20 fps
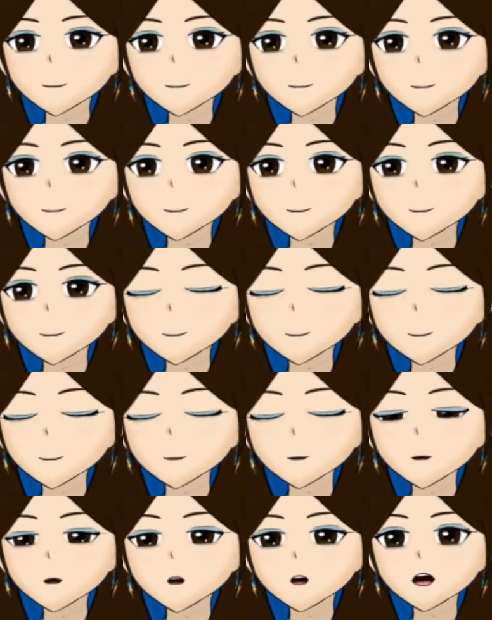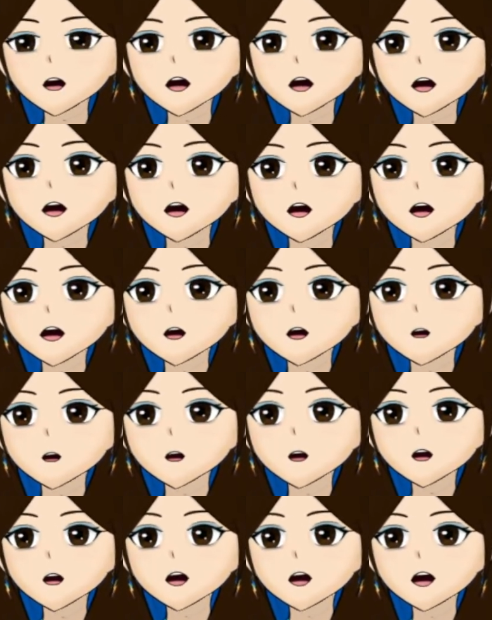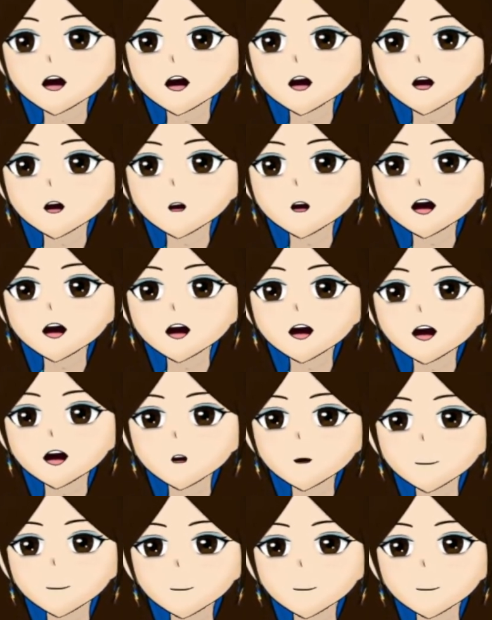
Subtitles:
And if we're talking about like domestic